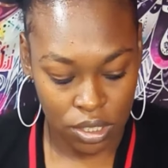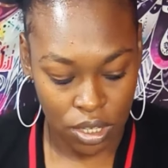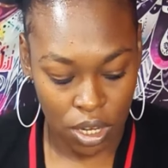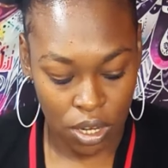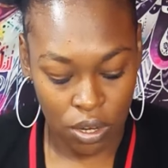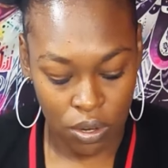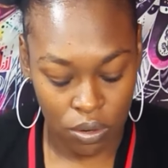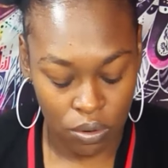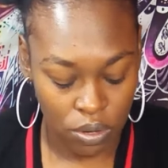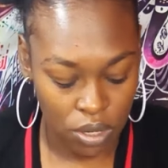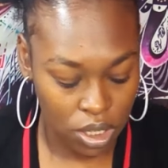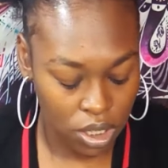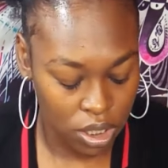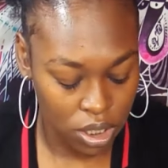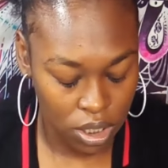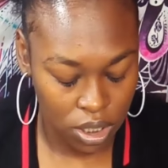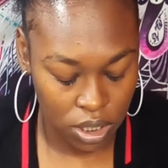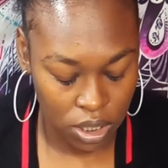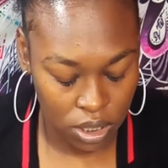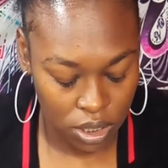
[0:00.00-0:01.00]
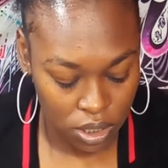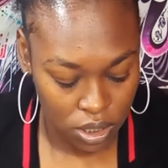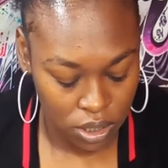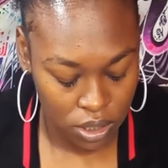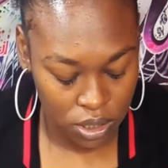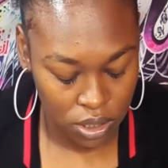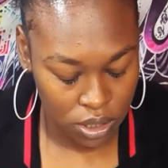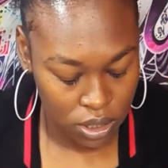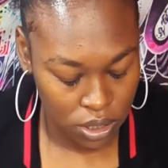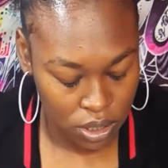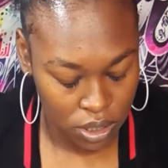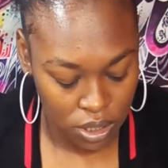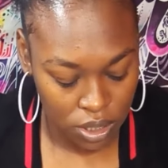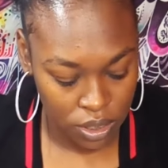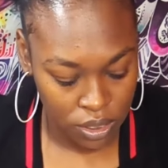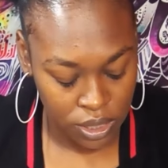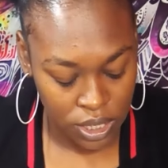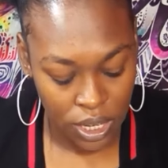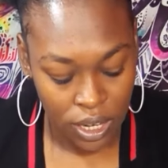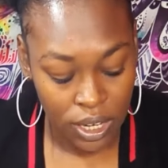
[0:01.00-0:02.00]
So
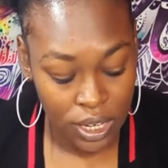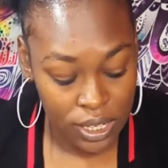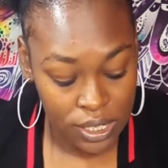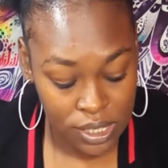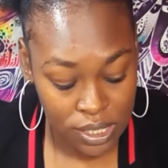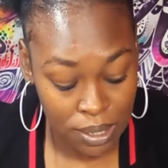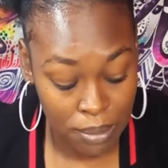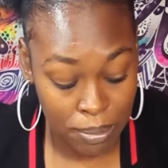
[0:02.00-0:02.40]
there is